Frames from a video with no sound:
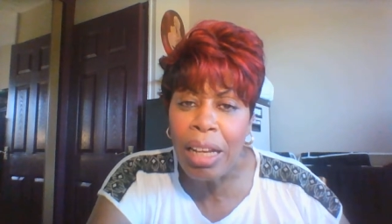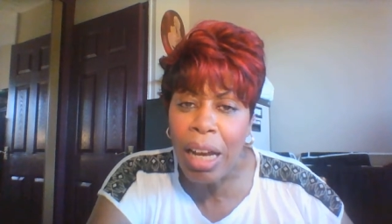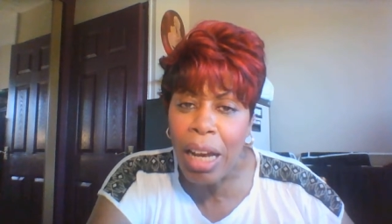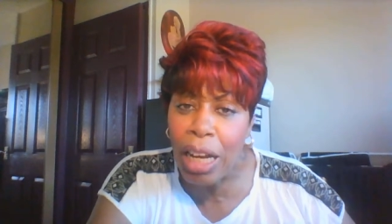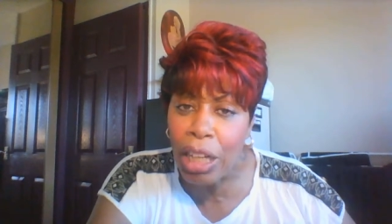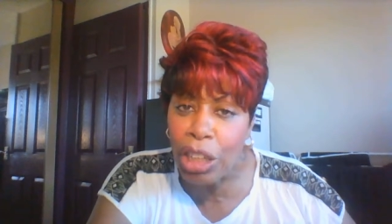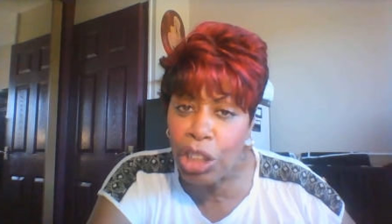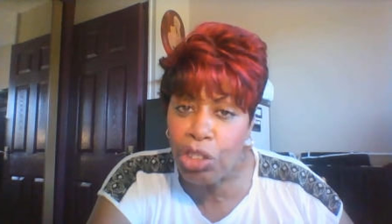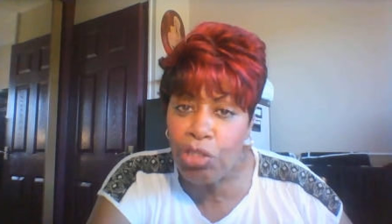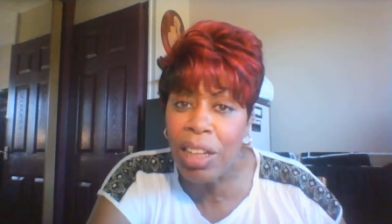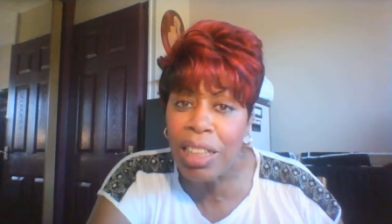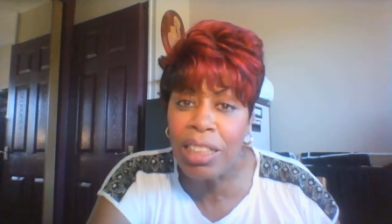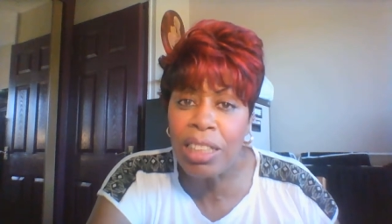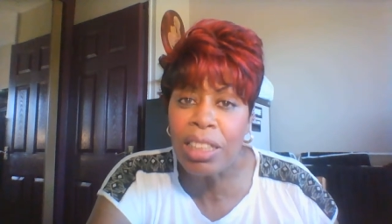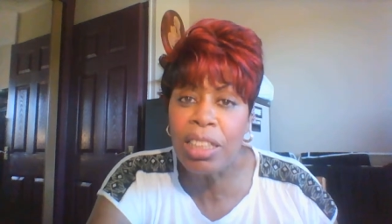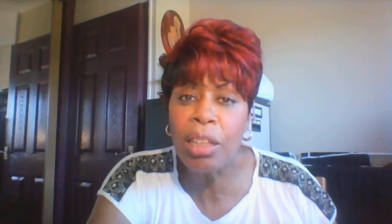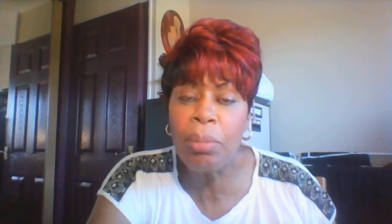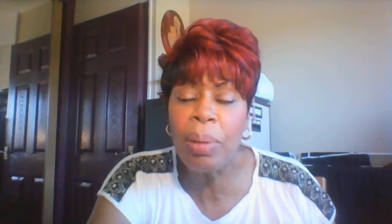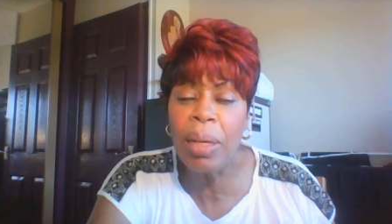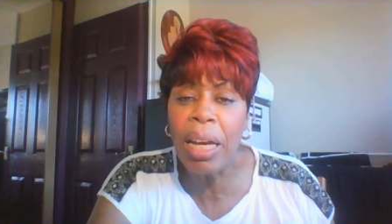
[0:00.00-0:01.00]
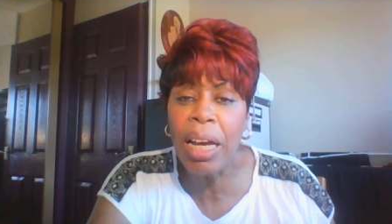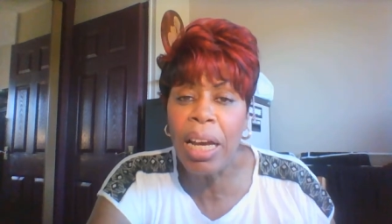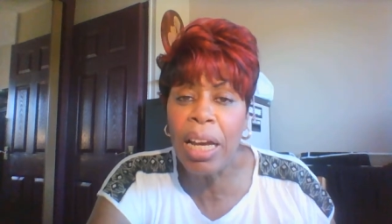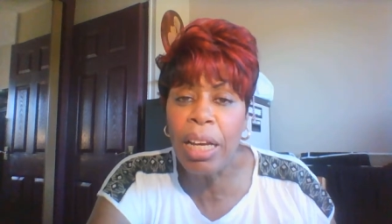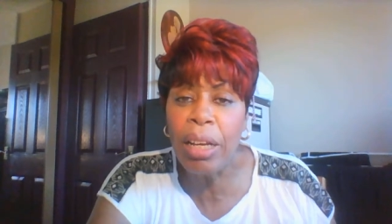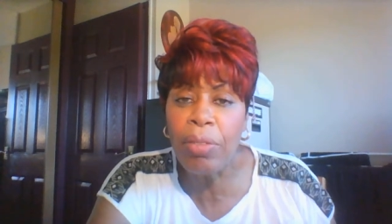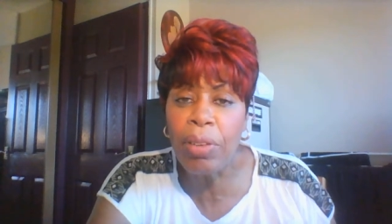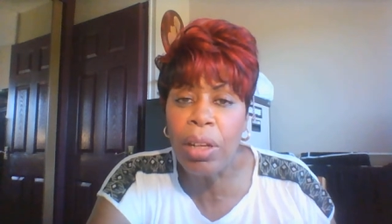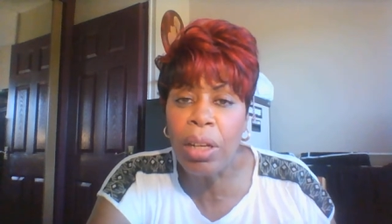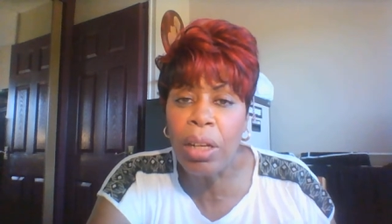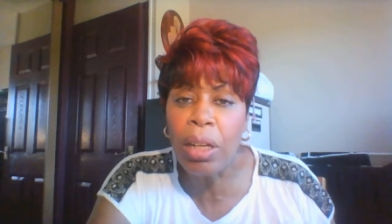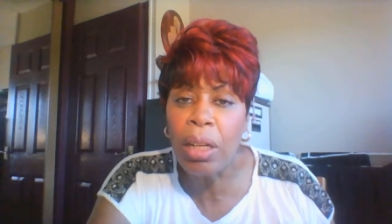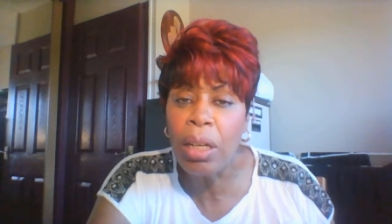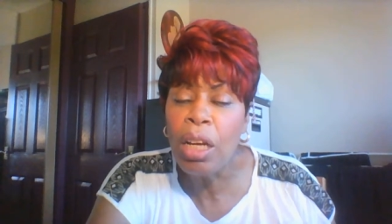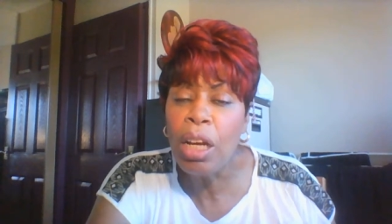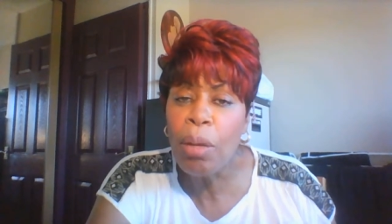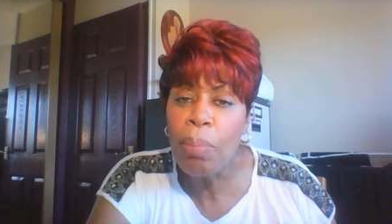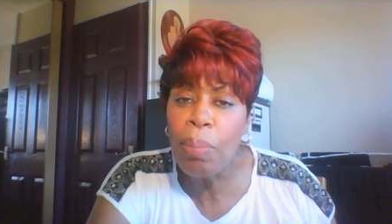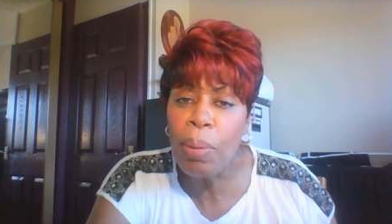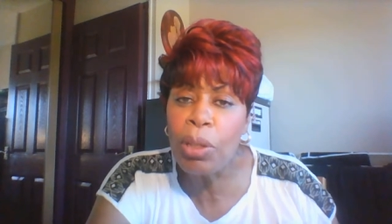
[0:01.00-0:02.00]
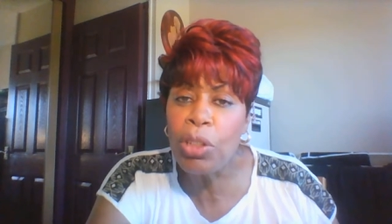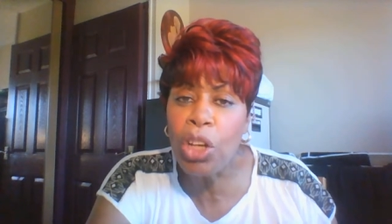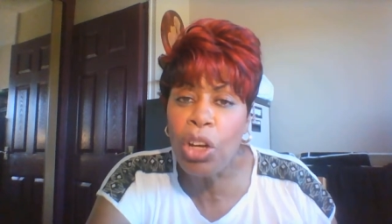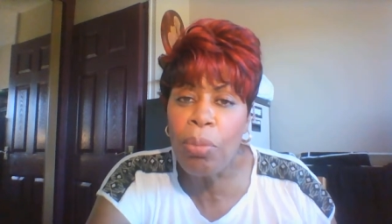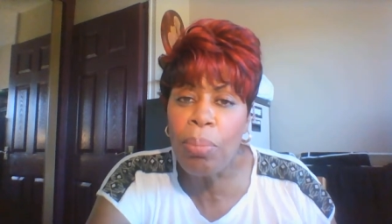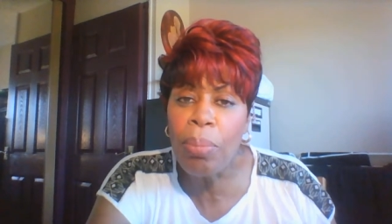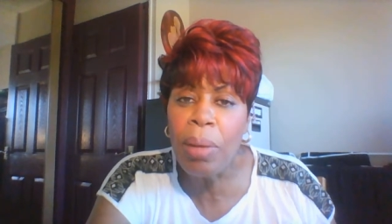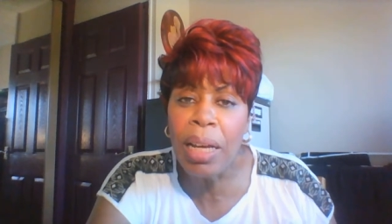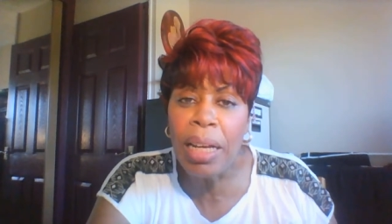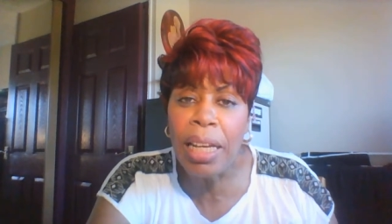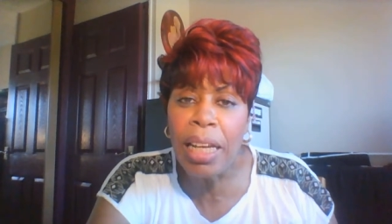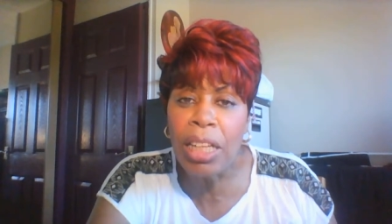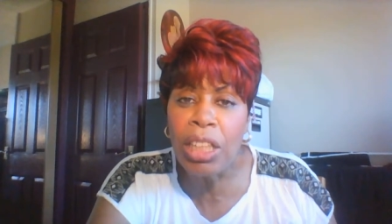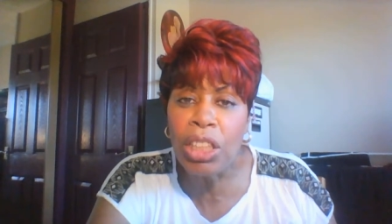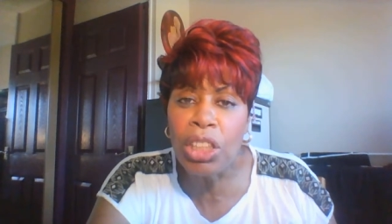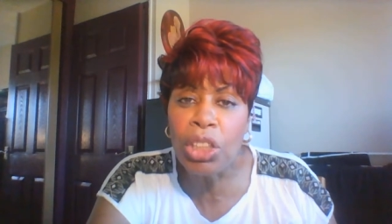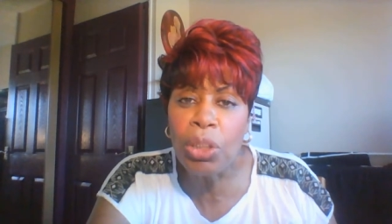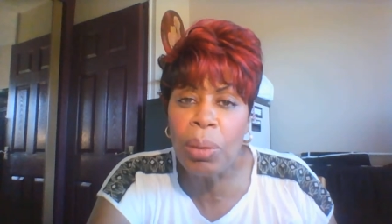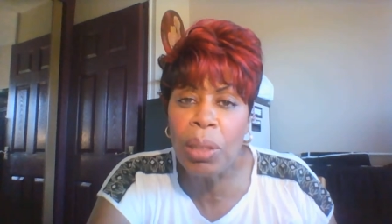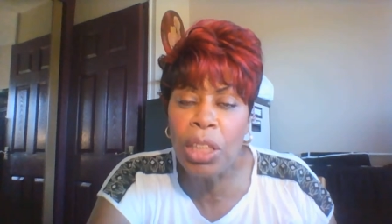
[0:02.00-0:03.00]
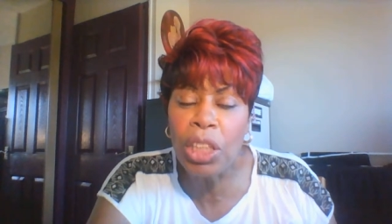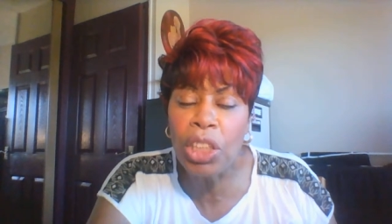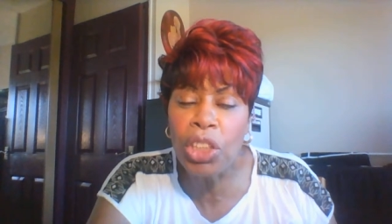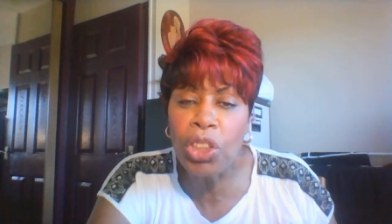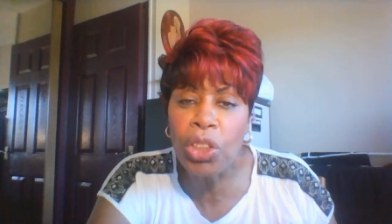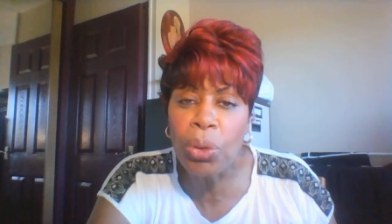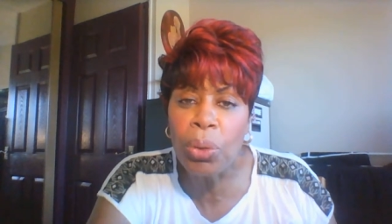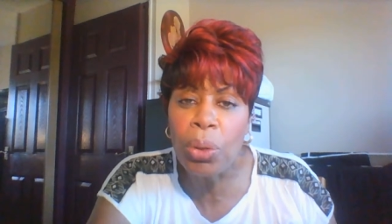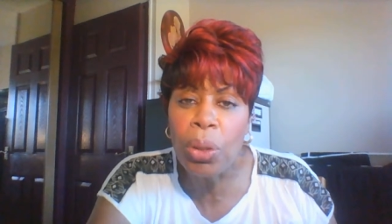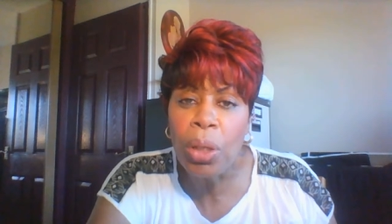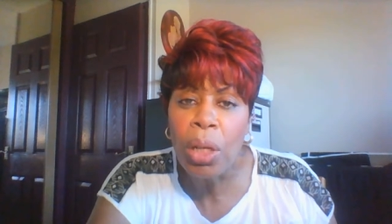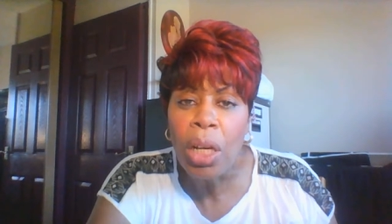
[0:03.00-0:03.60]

address the behavior, but don't make it into an issue.